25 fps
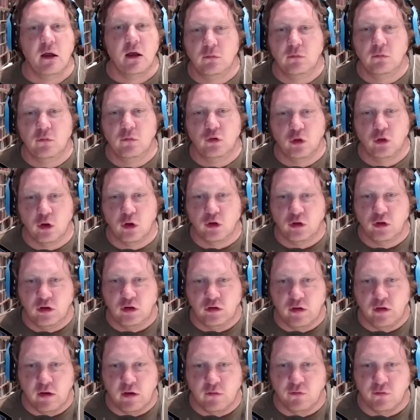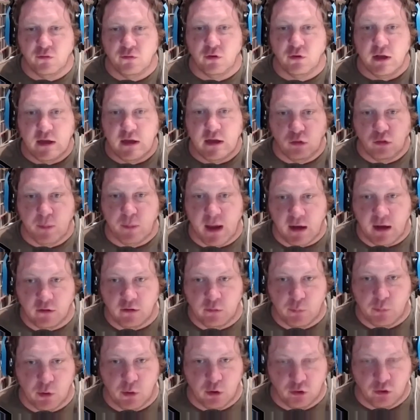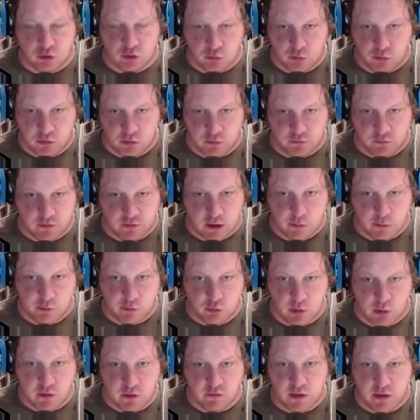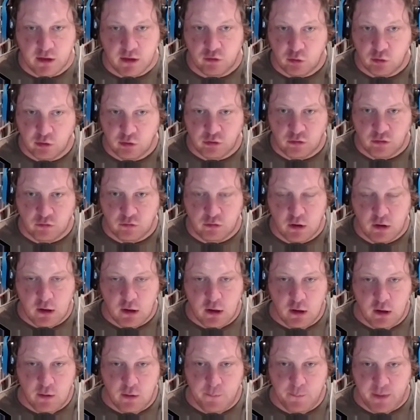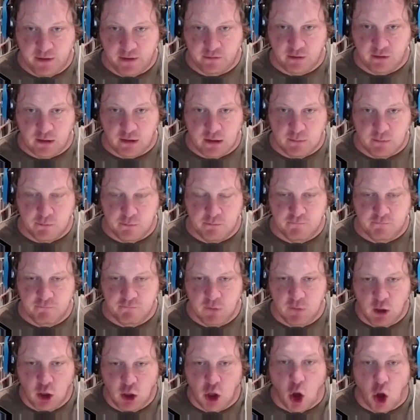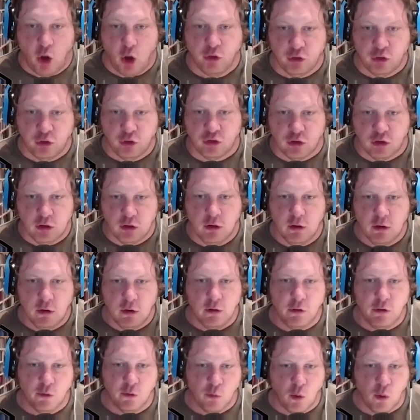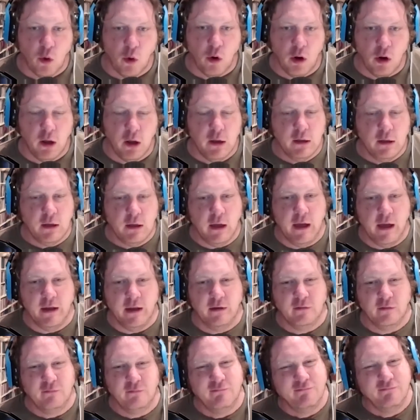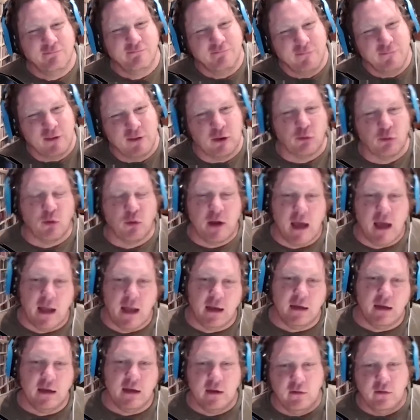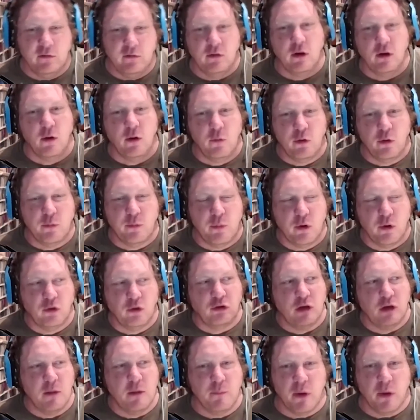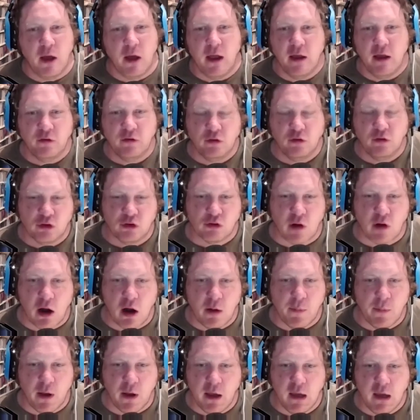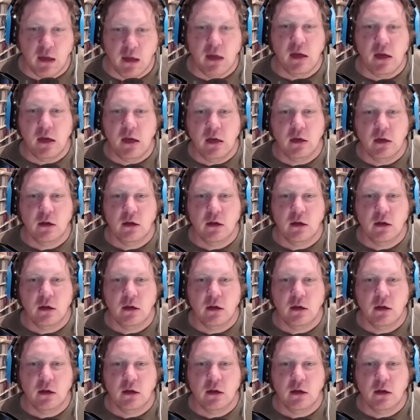Xerxes then flees back to Persia with his tail between his legs because he's basically lost the war. And the reality is, you know, the Persian Empire hasn't shrunk by any